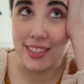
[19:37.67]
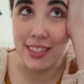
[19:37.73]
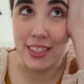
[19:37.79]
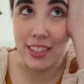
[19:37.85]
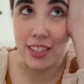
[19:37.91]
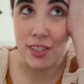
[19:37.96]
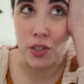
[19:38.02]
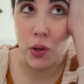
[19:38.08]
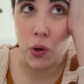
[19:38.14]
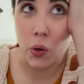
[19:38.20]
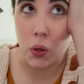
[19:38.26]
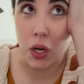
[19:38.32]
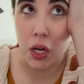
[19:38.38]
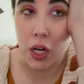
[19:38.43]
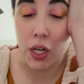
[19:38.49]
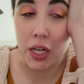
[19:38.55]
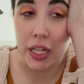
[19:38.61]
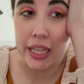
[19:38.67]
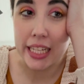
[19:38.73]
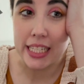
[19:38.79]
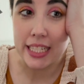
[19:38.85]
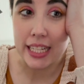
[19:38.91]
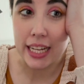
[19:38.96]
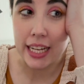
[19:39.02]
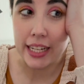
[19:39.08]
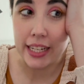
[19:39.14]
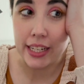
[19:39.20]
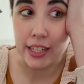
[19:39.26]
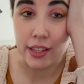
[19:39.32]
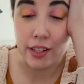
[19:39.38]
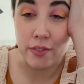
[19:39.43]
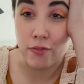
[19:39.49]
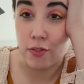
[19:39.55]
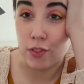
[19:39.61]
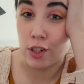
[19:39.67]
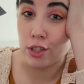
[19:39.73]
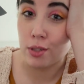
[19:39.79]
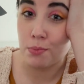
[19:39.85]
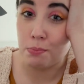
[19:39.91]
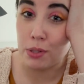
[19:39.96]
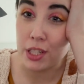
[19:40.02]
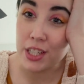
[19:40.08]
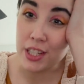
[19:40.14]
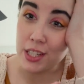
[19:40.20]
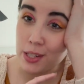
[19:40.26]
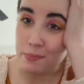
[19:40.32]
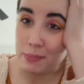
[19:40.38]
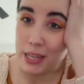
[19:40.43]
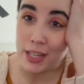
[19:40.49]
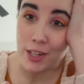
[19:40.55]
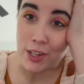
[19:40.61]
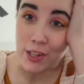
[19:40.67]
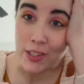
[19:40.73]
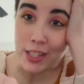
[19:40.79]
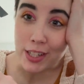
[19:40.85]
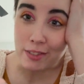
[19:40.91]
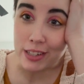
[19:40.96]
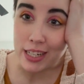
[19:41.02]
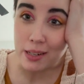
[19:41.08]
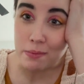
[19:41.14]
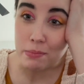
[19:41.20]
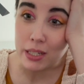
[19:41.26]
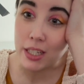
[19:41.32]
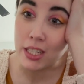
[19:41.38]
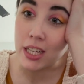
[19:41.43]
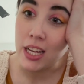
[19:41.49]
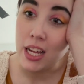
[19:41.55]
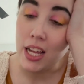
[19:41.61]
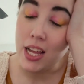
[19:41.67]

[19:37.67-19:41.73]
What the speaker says: Discord they said the first book could be a currently reading book,